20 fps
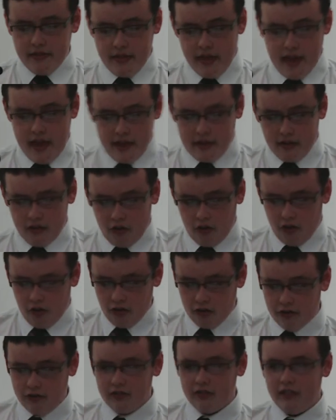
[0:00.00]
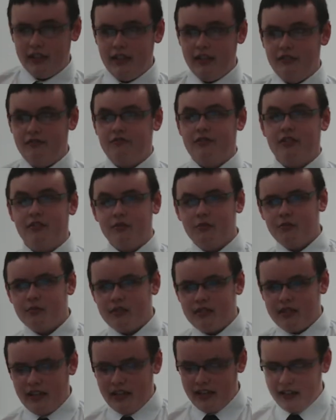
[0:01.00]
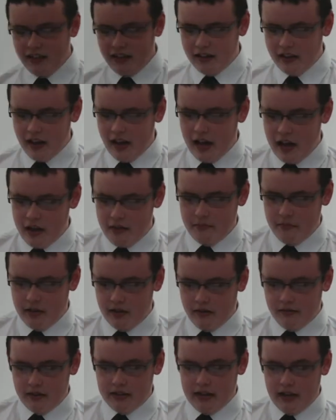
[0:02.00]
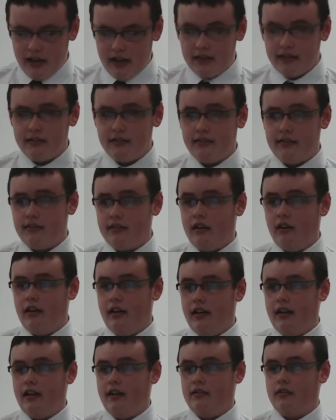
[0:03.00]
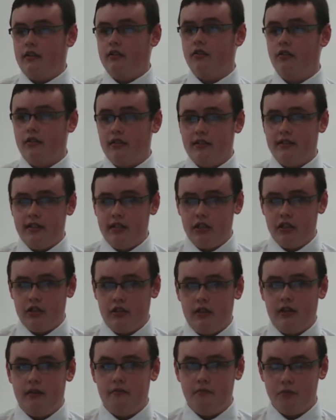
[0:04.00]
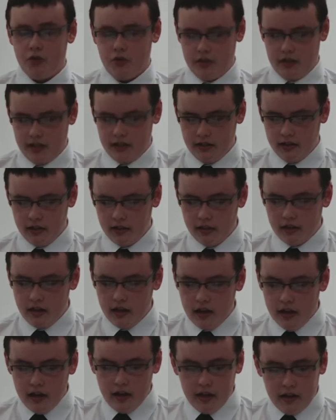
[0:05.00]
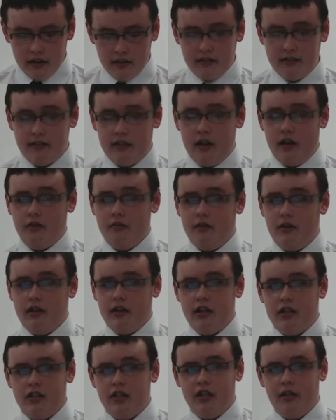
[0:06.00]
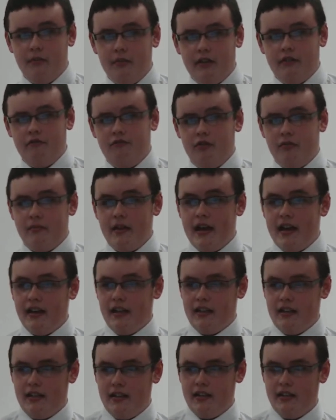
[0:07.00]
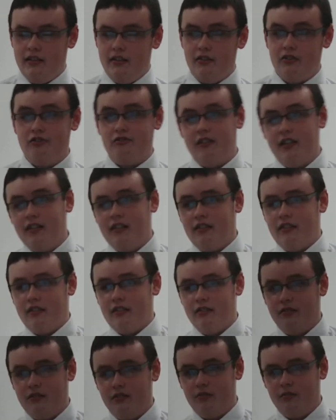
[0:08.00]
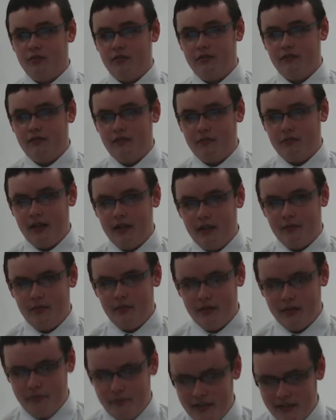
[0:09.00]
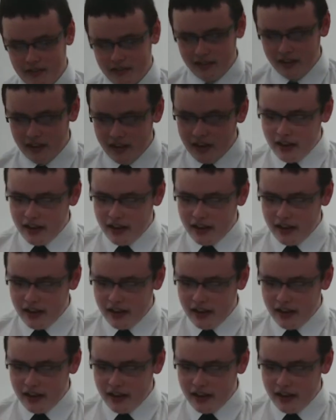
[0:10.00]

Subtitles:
and then on the results day of the tests I had another seizure that morning, and so I actually went from A&E straight to the consultant for my appointment.